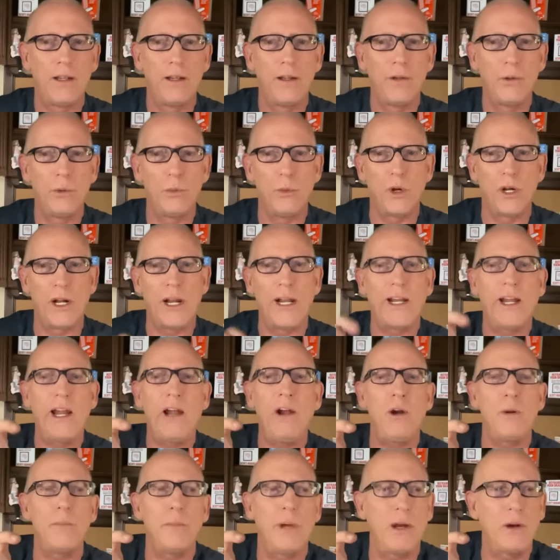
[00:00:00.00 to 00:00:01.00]
What I
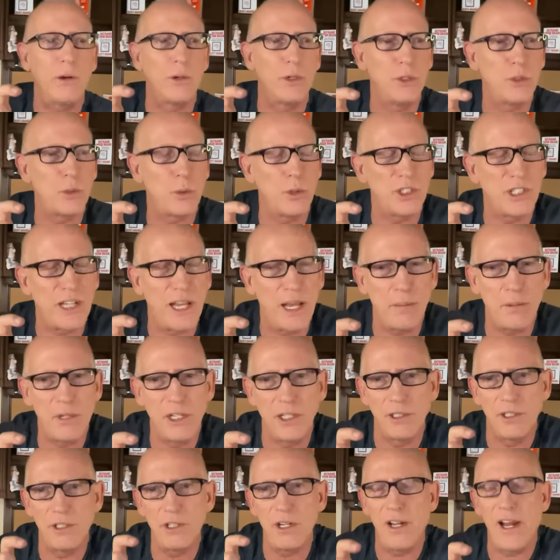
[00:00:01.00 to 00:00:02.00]
care about is what's
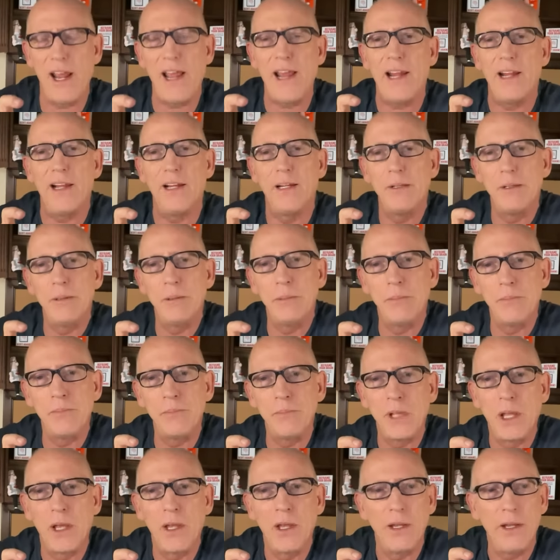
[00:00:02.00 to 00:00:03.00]
happening today.
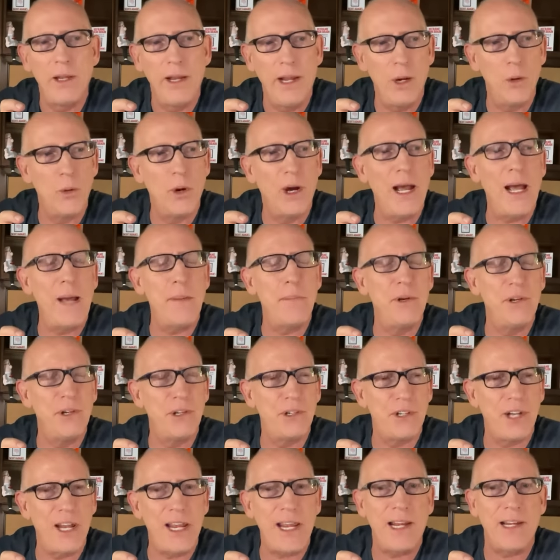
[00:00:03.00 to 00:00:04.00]
And what happened
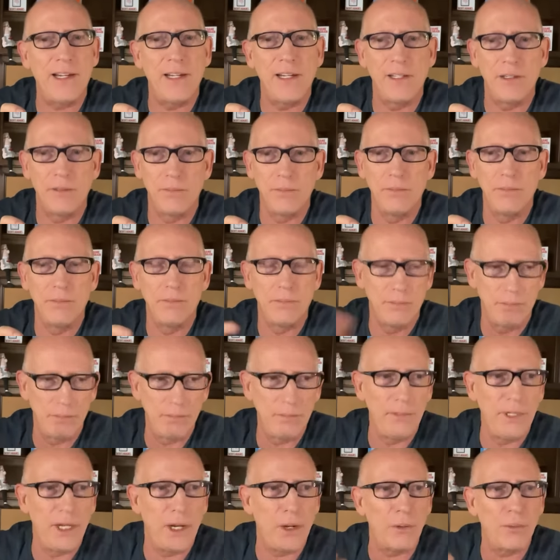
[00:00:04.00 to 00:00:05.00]
today,
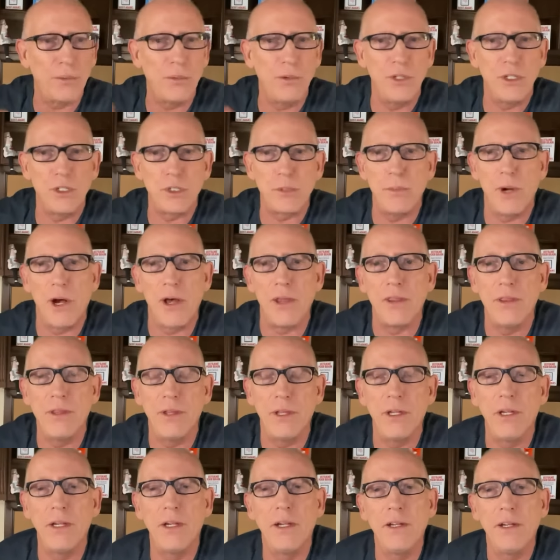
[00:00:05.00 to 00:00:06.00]
you know, this month,
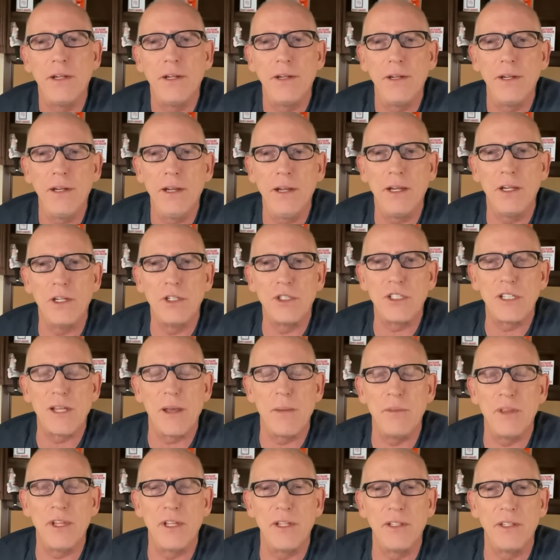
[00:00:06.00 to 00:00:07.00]
is
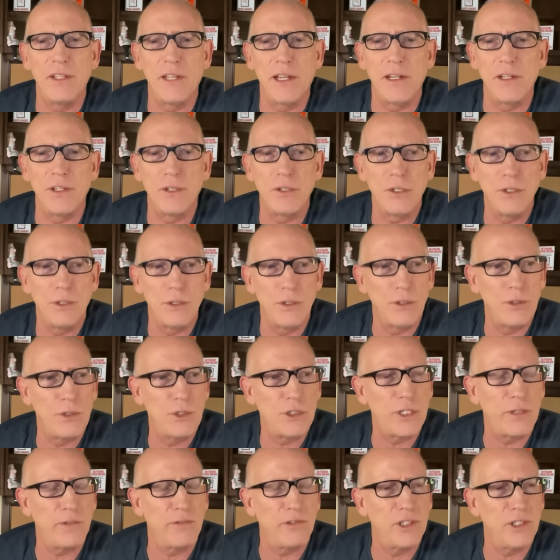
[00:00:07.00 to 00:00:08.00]
something that
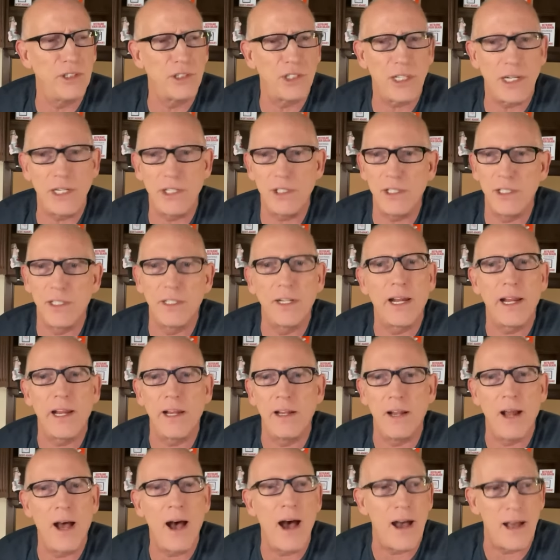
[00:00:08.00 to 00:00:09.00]
civilization
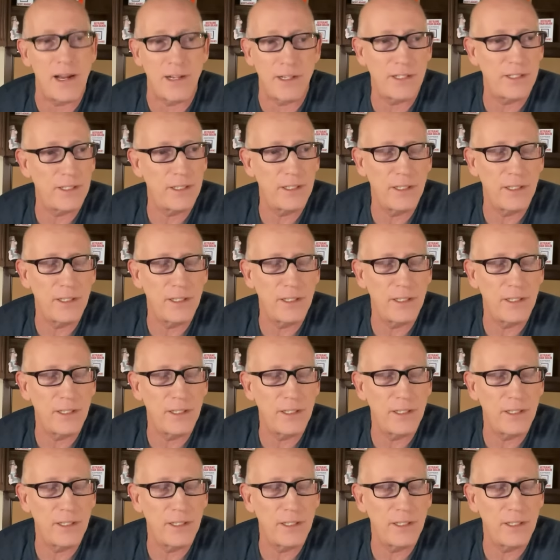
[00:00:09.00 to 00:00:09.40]
cannot